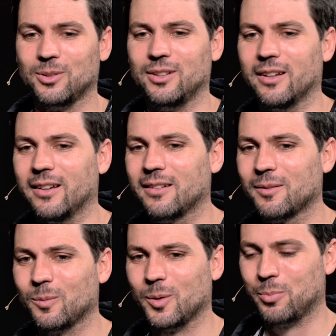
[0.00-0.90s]
We
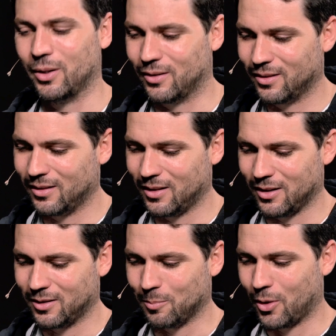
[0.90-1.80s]
put
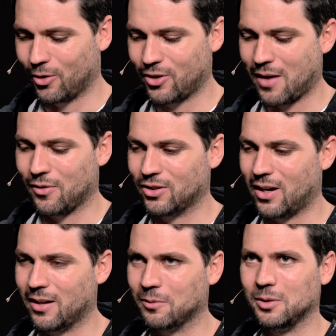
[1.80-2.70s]
some motor drivers
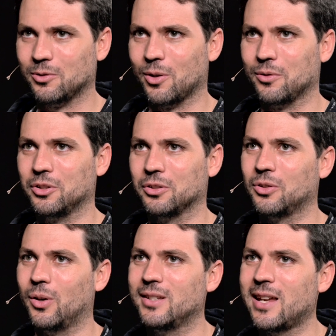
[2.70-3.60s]
on, and we drove a little
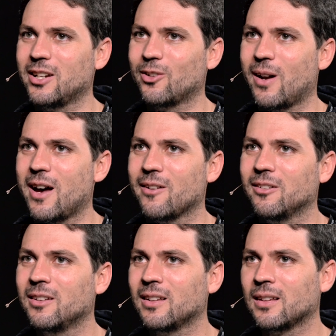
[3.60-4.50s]
toy tank
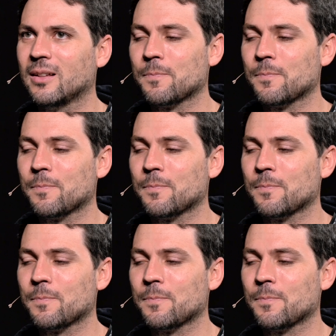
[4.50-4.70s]
around.